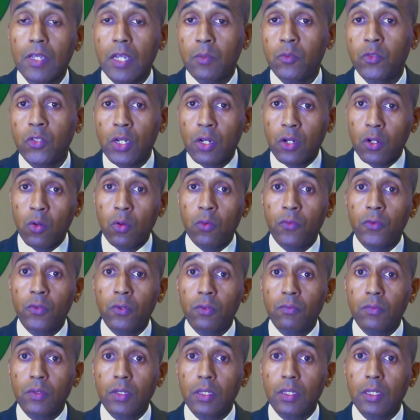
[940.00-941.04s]
I'm Jared
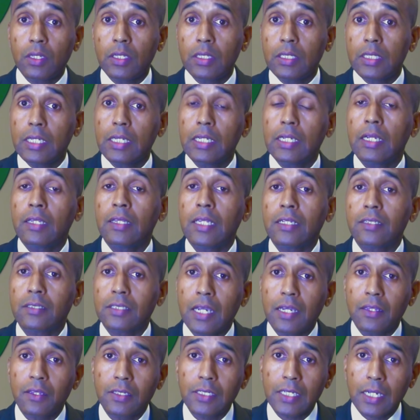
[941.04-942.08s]
Cofer, and that's
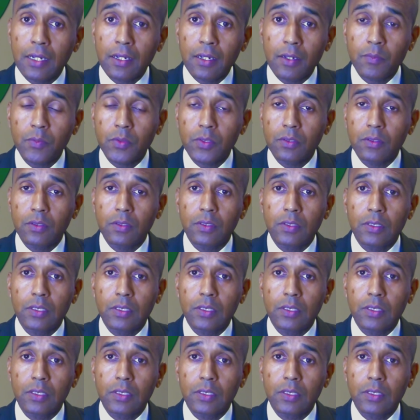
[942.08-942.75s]
Sign of the Times.